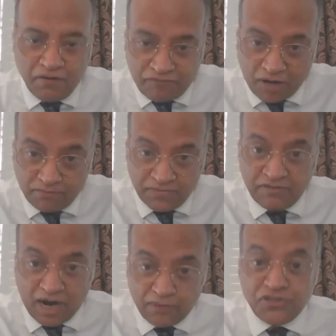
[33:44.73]
from
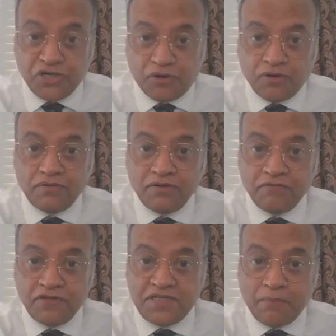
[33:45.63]
ground zero
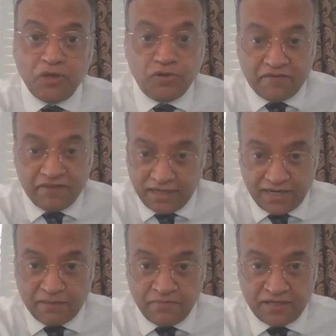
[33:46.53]
for somebody who never did
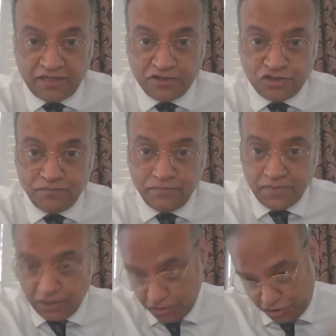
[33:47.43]
meditation
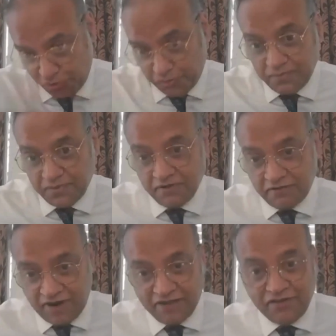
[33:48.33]
to
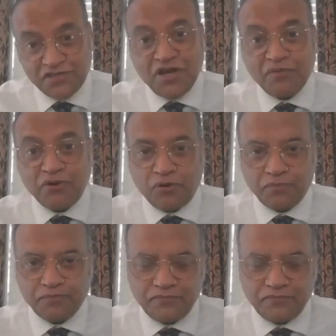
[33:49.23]
five years down the road.